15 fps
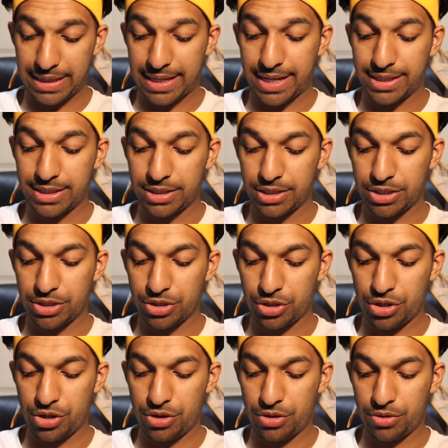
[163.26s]
Let's
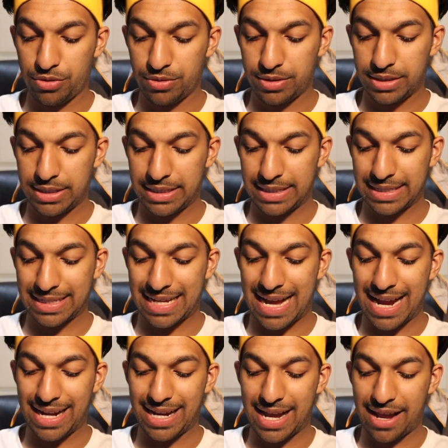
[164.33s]
go
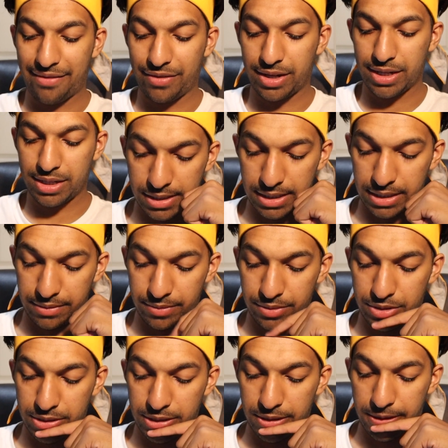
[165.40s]
Skydiving. Skydiving,
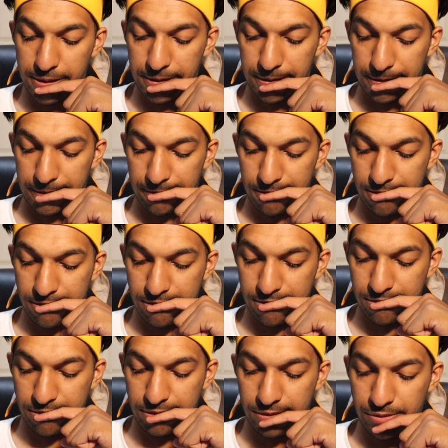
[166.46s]
trying to go uh,
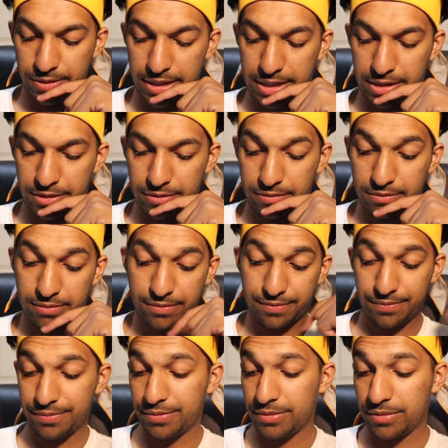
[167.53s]
you down.
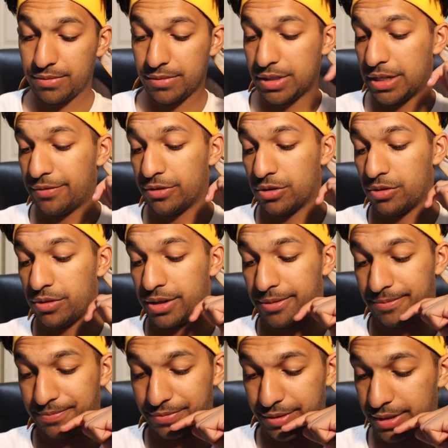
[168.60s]
Jeff Okuda.
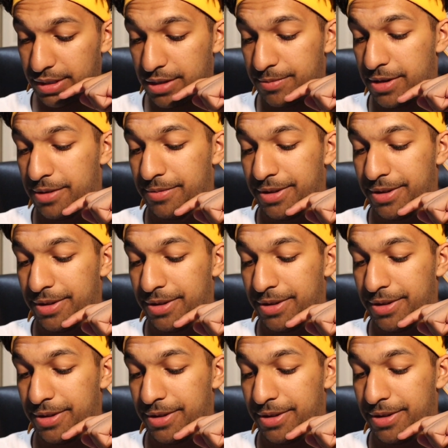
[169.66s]
Come on,